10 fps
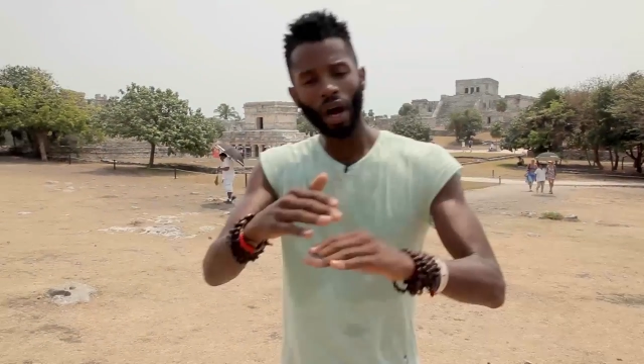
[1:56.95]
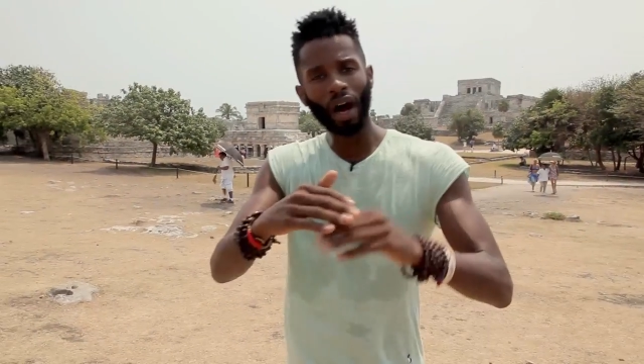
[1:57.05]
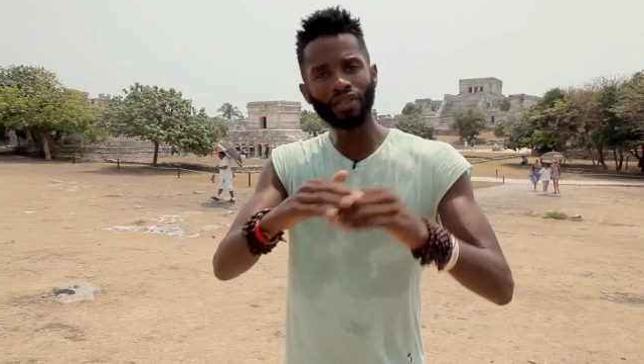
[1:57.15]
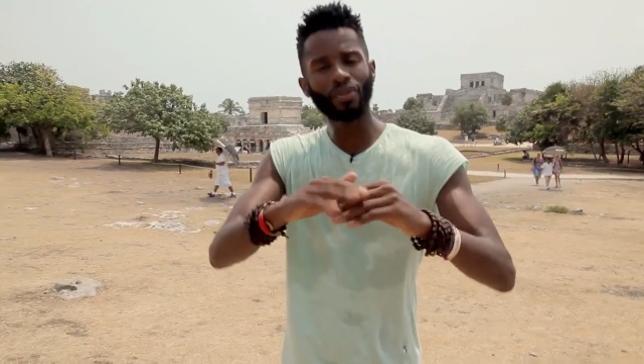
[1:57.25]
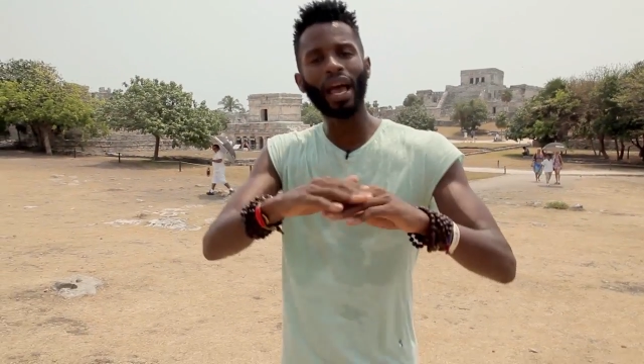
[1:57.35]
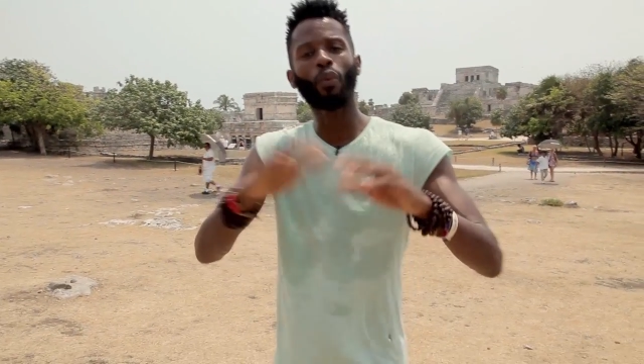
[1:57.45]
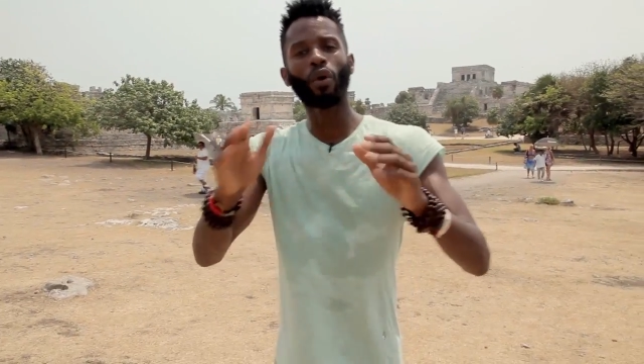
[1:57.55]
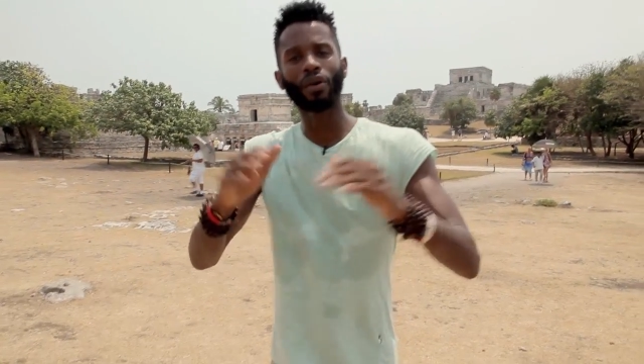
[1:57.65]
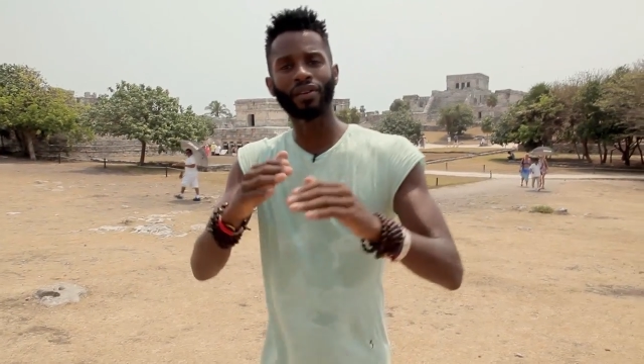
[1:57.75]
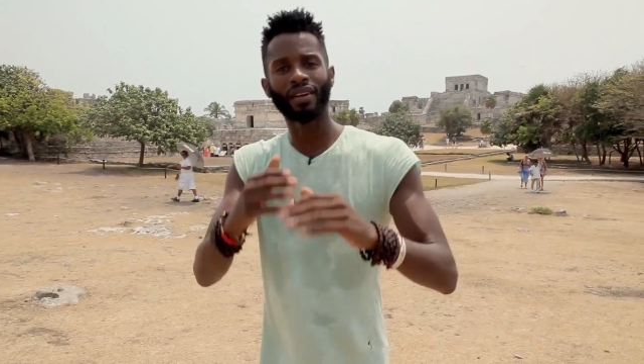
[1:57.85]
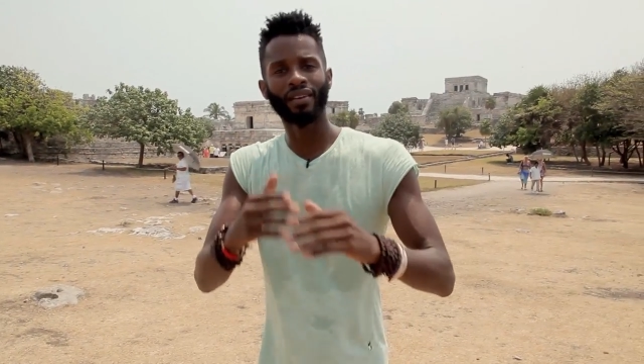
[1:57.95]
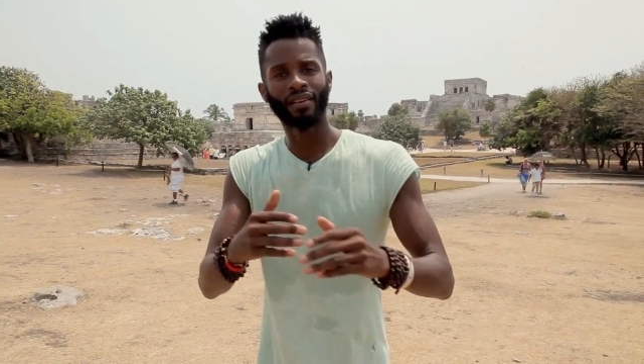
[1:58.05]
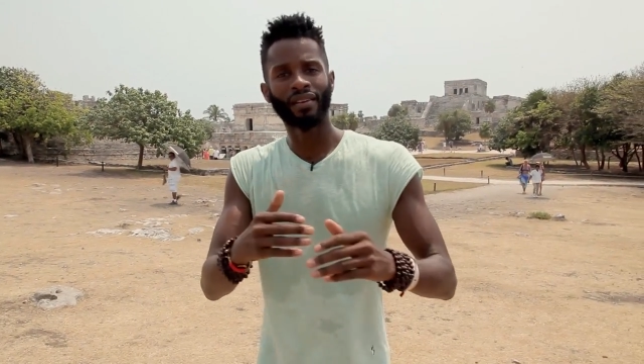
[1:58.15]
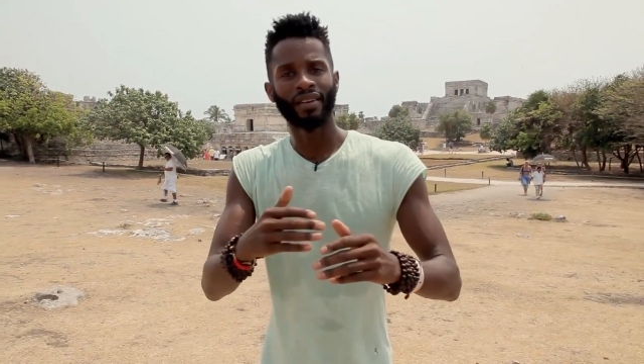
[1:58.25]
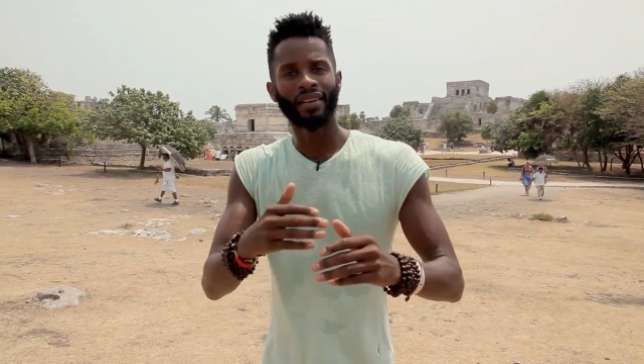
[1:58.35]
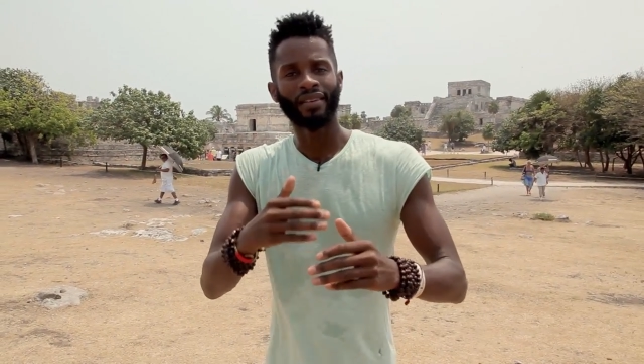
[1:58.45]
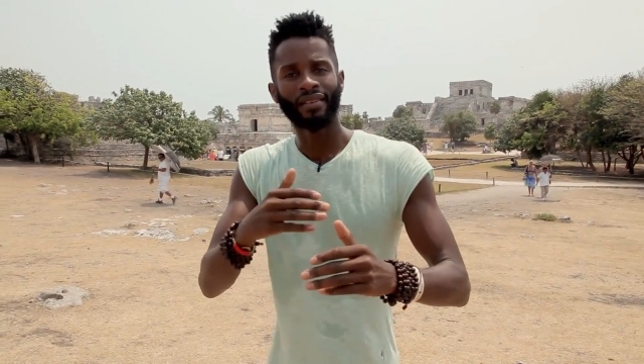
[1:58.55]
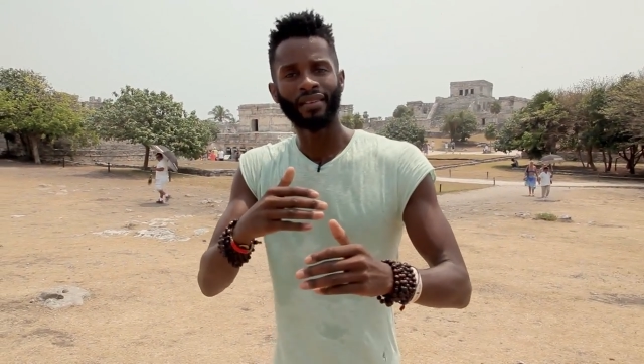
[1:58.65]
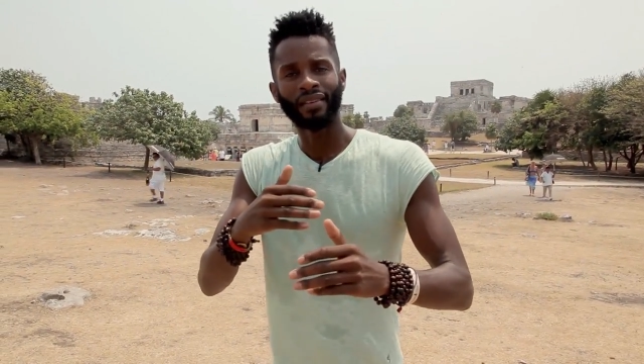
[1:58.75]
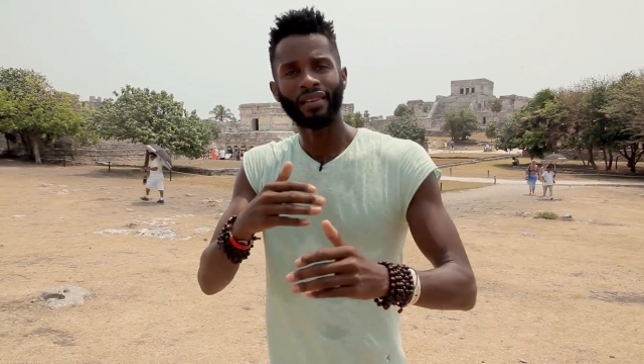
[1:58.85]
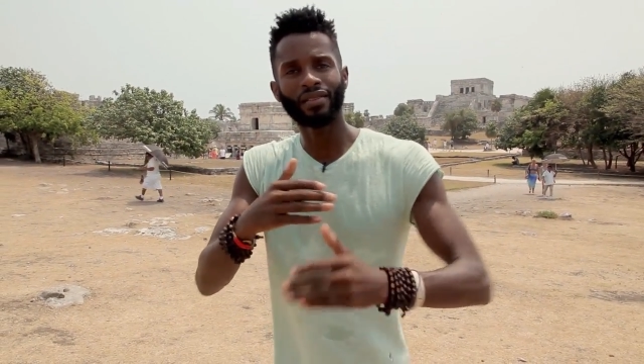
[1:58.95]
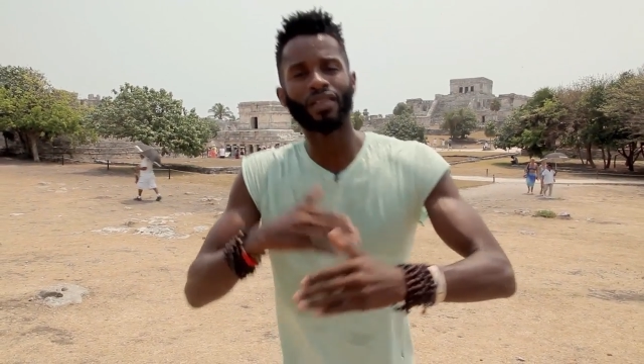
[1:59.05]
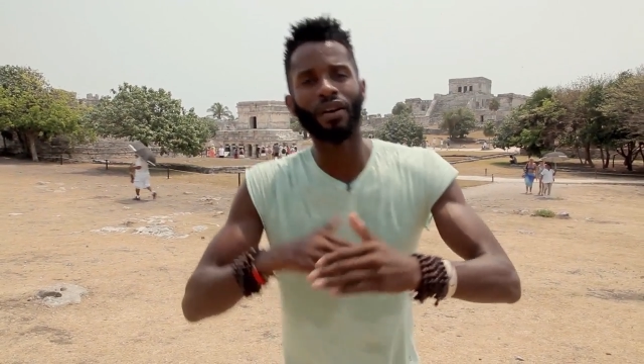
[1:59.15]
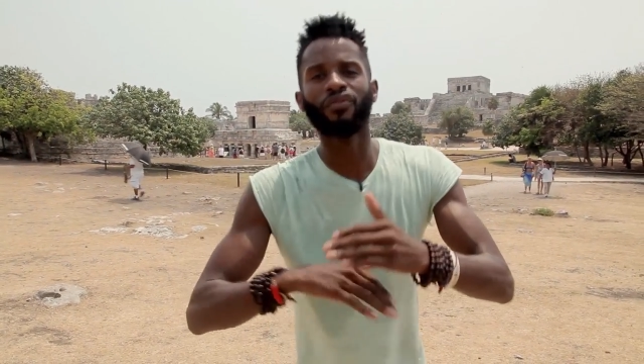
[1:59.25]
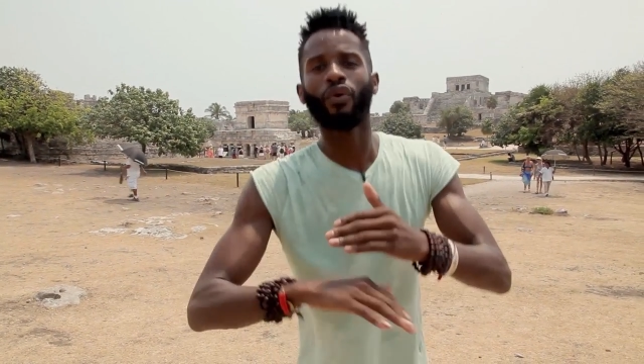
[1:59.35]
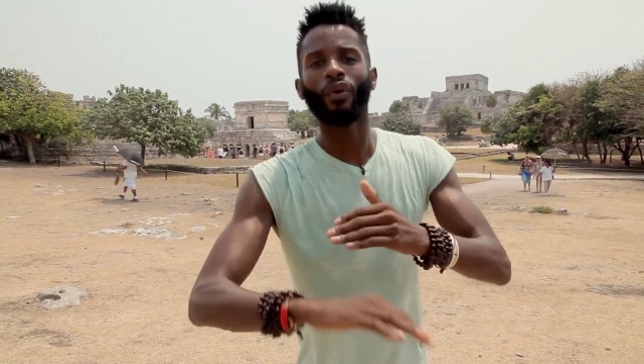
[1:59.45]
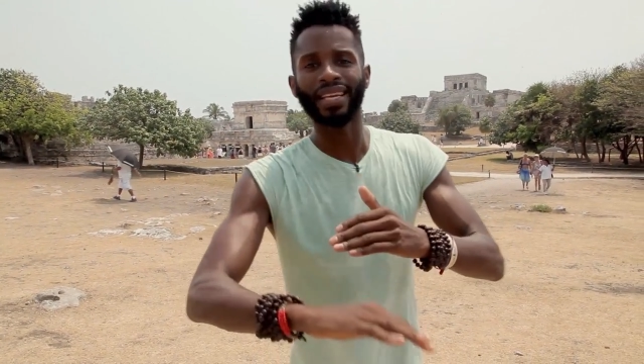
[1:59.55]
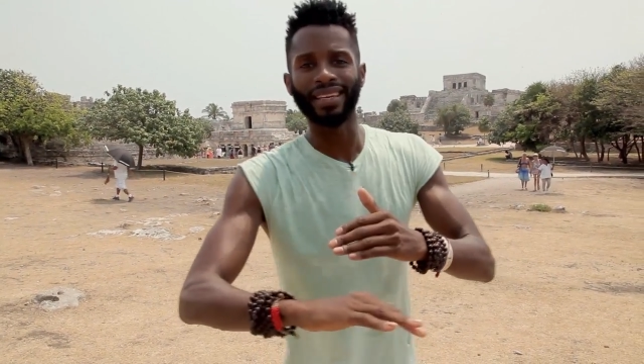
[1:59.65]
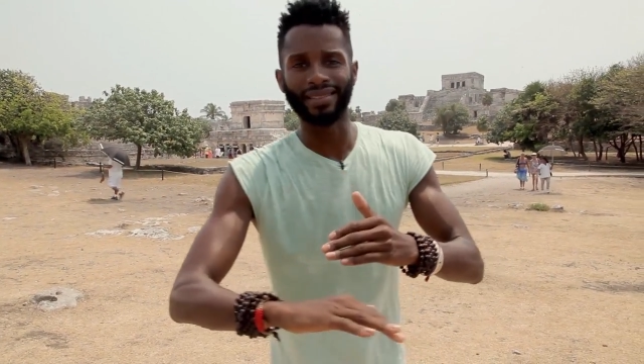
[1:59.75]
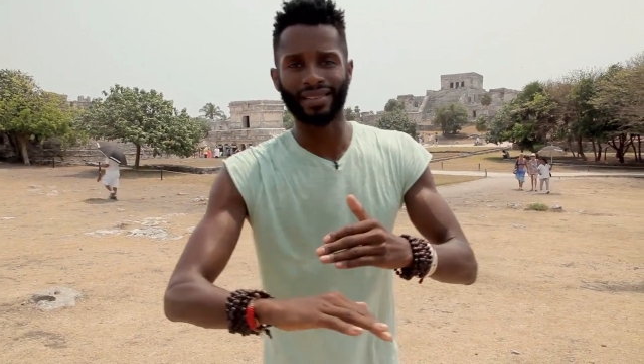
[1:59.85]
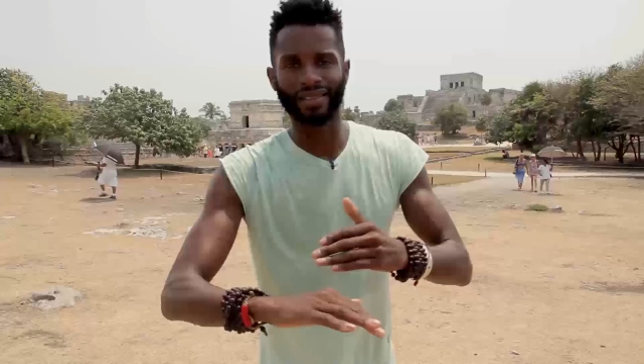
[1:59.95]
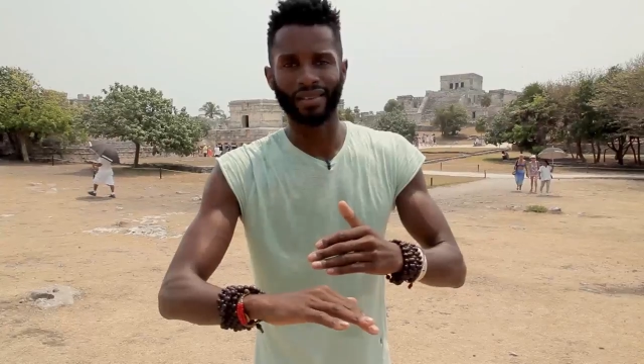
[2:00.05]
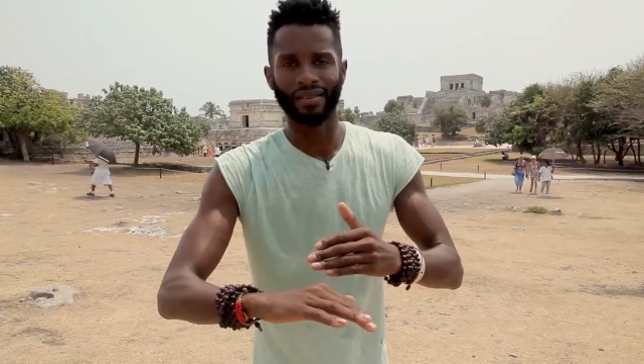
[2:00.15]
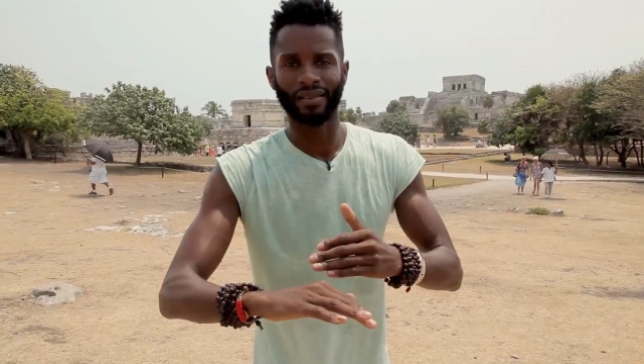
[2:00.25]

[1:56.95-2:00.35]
under that word, is an avoidance.